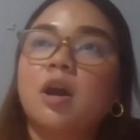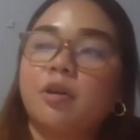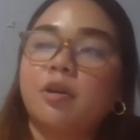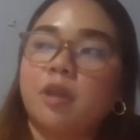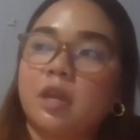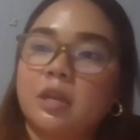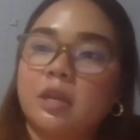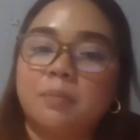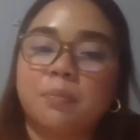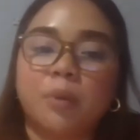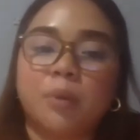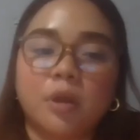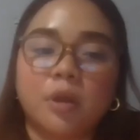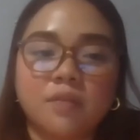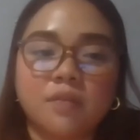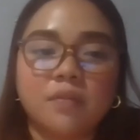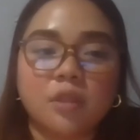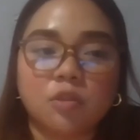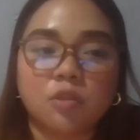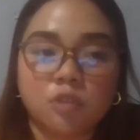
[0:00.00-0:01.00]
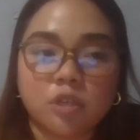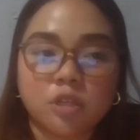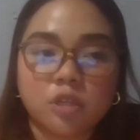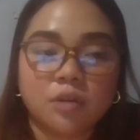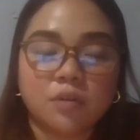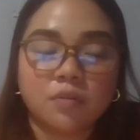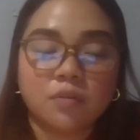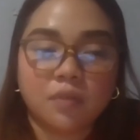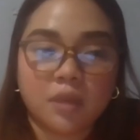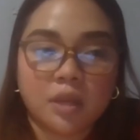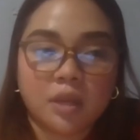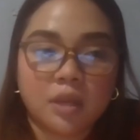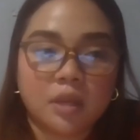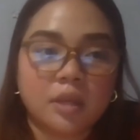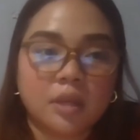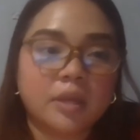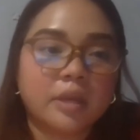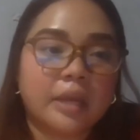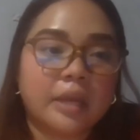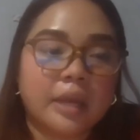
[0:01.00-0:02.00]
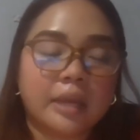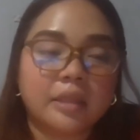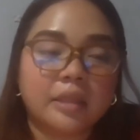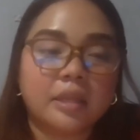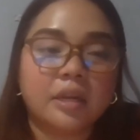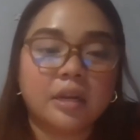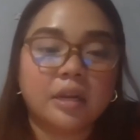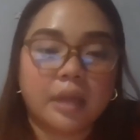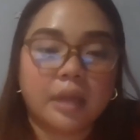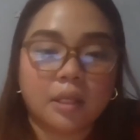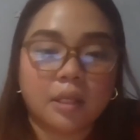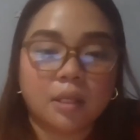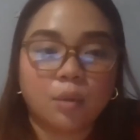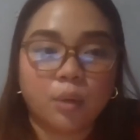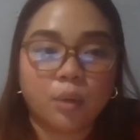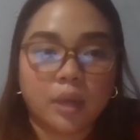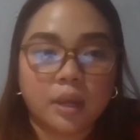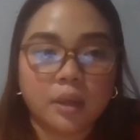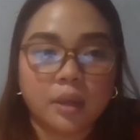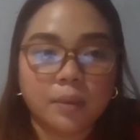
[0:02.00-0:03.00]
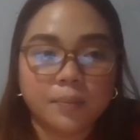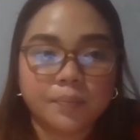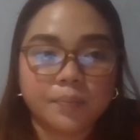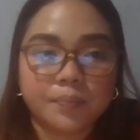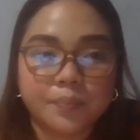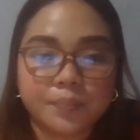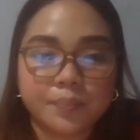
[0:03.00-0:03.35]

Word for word: already part of the tuition fee indicated in the LOA?